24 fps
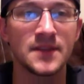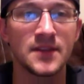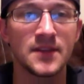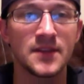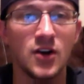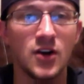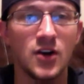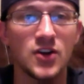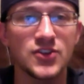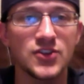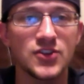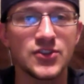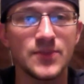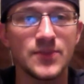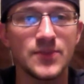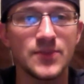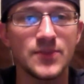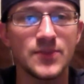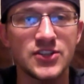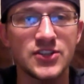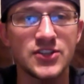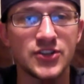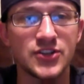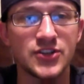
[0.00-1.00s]
Also,
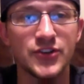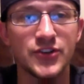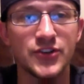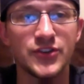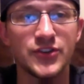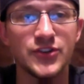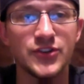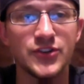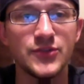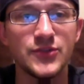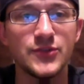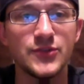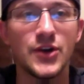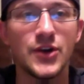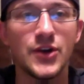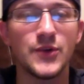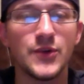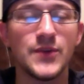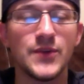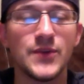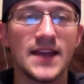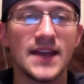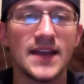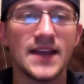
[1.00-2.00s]
make sure you know
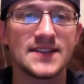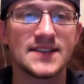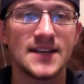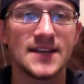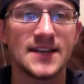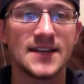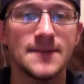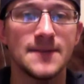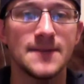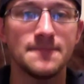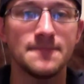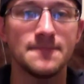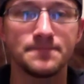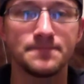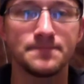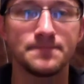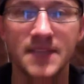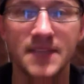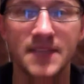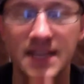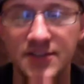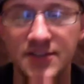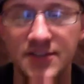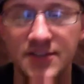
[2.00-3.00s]
that
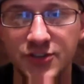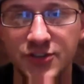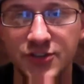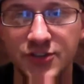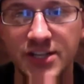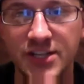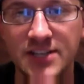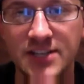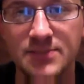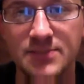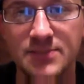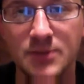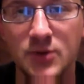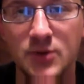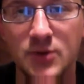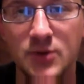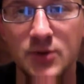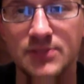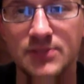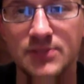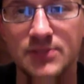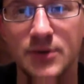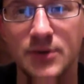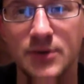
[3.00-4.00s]
the answer sheet is
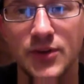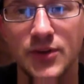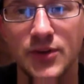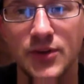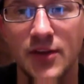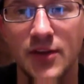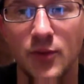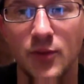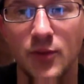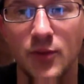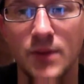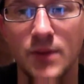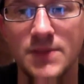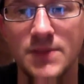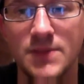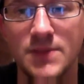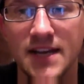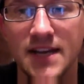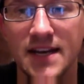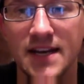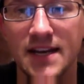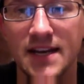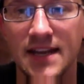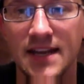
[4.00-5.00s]
posted both on the
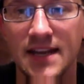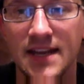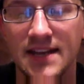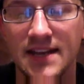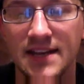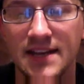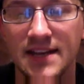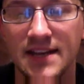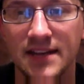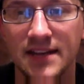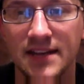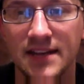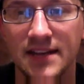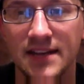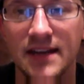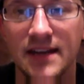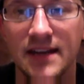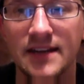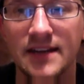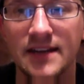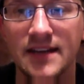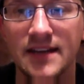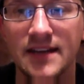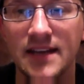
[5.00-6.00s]
website and online.
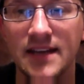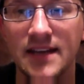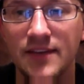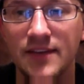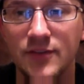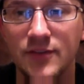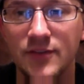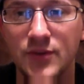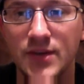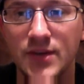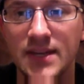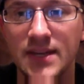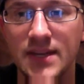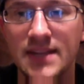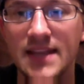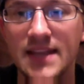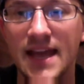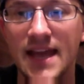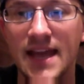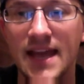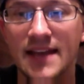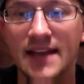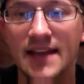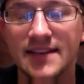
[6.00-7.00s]
If you need
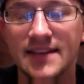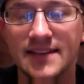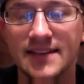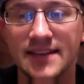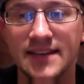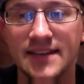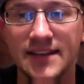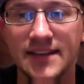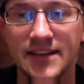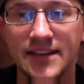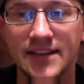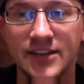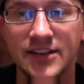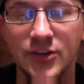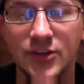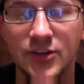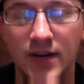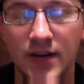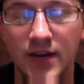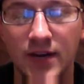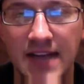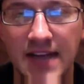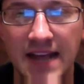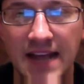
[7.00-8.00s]
that, go
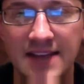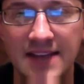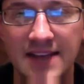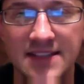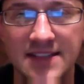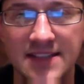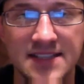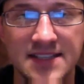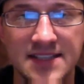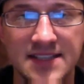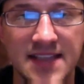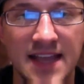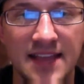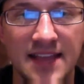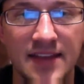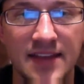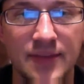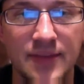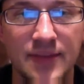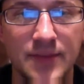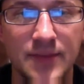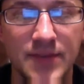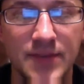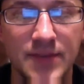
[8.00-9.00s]
ahead and access that. That
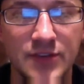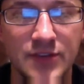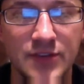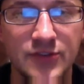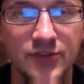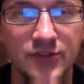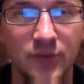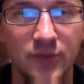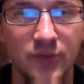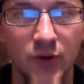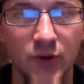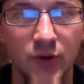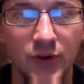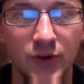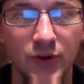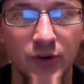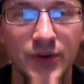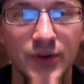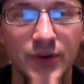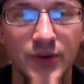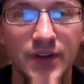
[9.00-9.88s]
will be huge for you.